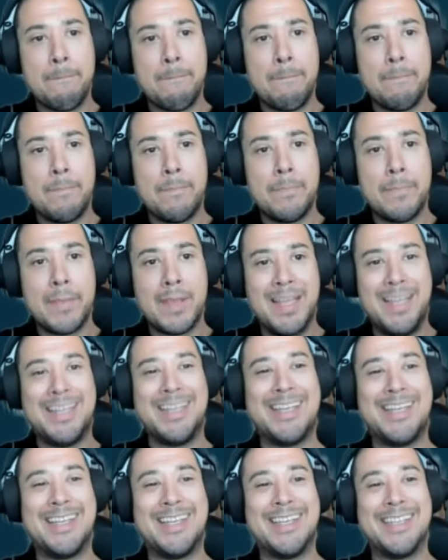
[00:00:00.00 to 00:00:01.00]

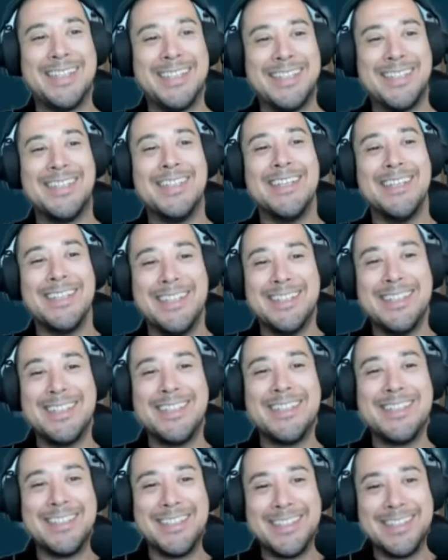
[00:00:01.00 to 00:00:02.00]

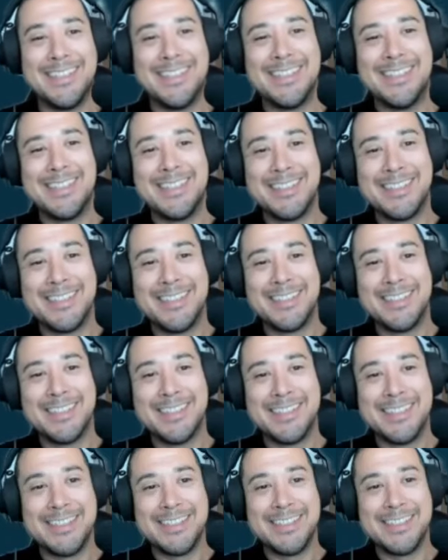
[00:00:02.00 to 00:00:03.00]

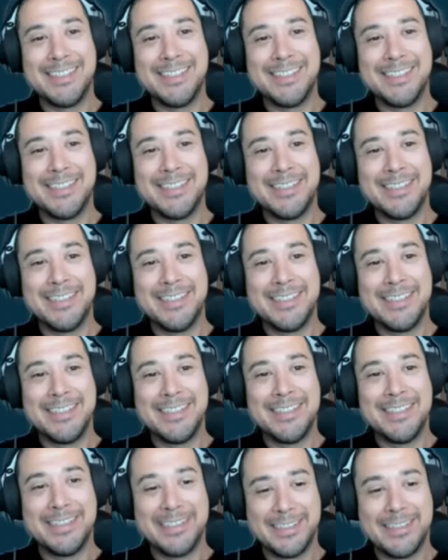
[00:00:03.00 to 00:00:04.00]

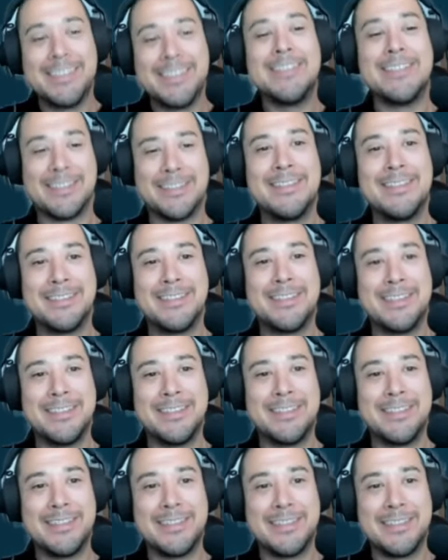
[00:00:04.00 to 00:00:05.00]

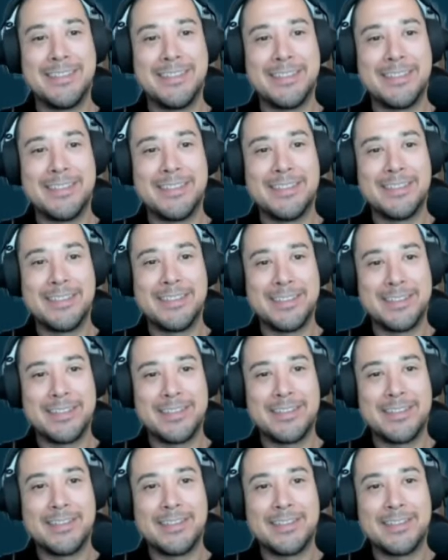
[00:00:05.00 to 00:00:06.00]

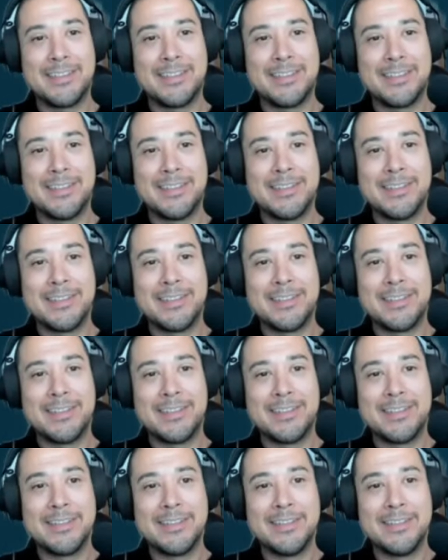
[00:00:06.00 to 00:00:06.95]
(not speaking)